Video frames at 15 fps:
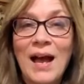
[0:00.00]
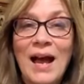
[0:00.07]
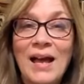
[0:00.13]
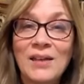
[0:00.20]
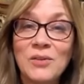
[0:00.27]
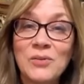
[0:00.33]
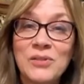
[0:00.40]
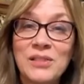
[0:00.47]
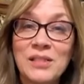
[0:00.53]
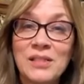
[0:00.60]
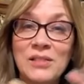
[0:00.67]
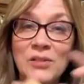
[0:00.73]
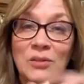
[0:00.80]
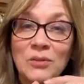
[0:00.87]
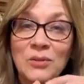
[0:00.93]
I used to
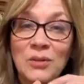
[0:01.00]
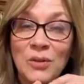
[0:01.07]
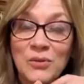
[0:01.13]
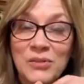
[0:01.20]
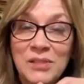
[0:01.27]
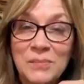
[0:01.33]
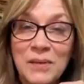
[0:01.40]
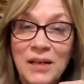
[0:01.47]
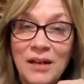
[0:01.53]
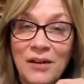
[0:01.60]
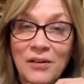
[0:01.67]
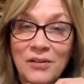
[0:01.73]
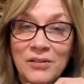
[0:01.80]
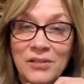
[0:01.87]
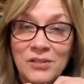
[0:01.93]
do close to my
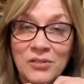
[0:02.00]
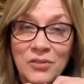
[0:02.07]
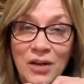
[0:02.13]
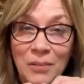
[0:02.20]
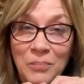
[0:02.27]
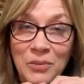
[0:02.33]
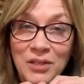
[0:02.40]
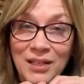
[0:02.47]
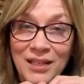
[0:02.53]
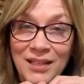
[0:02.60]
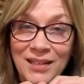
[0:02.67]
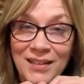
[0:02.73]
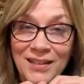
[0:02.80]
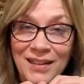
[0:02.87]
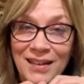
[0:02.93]
heart
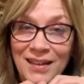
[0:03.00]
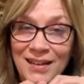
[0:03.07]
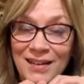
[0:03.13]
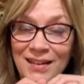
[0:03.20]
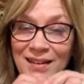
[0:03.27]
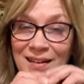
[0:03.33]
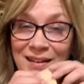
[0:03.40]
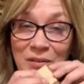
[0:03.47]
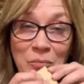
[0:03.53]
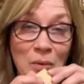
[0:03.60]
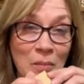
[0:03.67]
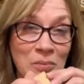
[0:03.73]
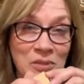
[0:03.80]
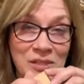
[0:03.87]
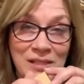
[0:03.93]
scrapbooking and uh,
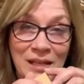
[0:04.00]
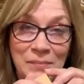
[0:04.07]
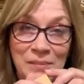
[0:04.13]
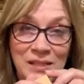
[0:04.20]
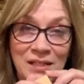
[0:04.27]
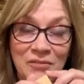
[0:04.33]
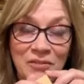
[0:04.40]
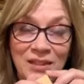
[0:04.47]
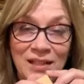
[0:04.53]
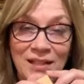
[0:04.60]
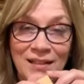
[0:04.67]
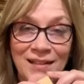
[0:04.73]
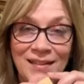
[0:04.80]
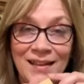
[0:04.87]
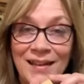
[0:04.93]
rubber stamps and
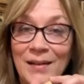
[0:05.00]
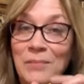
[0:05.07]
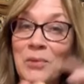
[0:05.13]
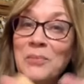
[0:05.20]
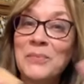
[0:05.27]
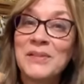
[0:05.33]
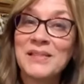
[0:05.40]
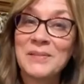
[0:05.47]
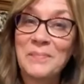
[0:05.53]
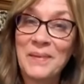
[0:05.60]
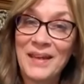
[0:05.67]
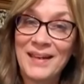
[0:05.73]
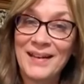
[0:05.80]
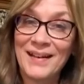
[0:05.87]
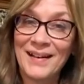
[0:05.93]
everything like that. I'm almost
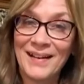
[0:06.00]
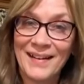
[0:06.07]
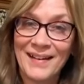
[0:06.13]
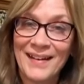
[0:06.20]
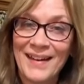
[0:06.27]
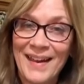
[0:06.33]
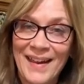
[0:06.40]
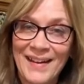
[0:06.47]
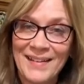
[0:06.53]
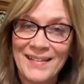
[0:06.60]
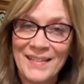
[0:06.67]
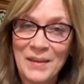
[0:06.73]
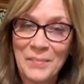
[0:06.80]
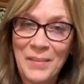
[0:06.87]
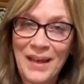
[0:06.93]
debating on
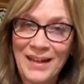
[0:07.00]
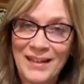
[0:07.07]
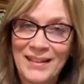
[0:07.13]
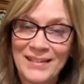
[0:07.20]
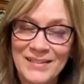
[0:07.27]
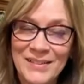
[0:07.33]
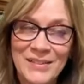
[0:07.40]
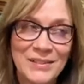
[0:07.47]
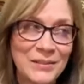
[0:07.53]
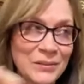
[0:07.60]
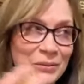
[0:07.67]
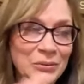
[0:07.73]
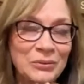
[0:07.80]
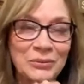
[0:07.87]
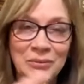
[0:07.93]
adding that back
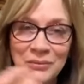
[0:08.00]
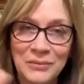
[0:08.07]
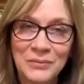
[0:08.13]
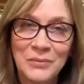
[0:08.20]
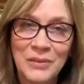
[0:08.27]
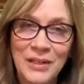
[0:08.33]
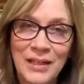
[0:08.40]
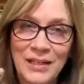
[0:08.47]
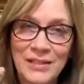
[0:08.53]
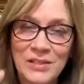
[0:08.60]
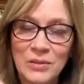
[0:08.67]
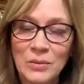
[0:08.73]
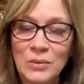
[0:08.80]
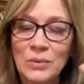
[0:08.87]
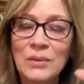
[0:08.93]
into what I
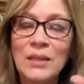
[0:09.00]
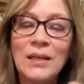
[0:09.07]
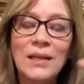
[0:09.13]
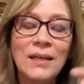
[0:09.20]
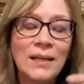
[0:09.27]
do.